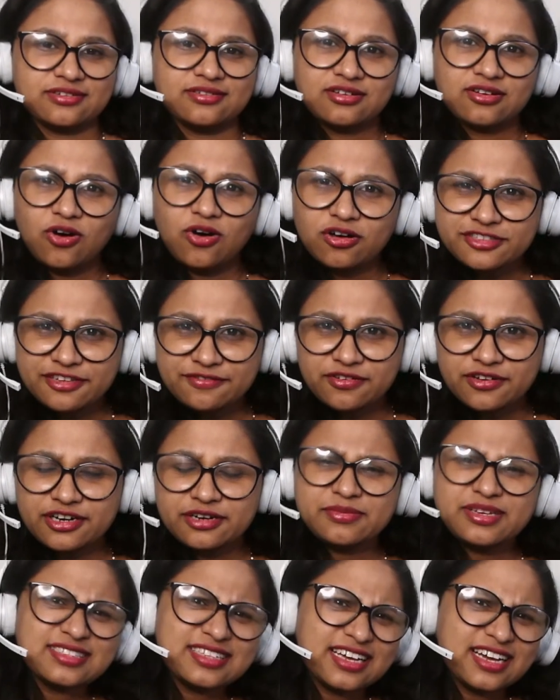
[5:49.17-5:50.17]
Quasi-fluid
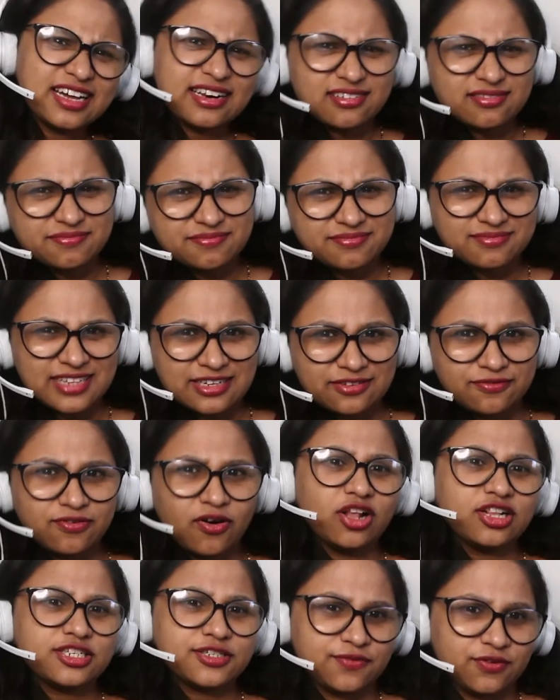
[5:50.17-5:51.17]
means they are
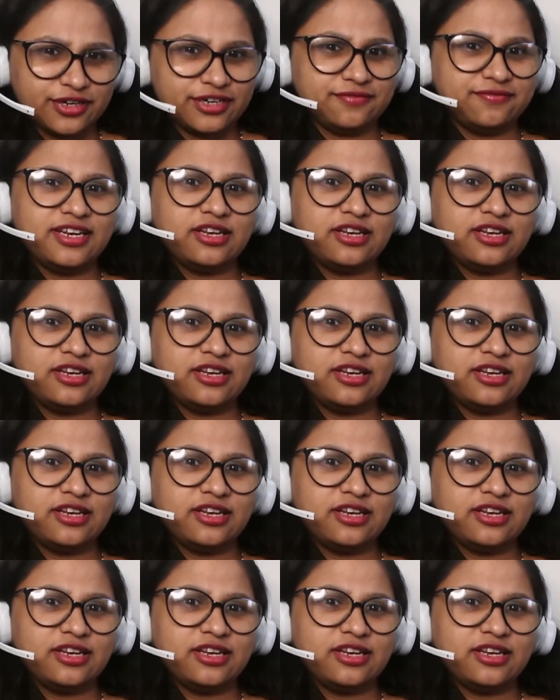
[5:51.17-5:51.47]
false fluid.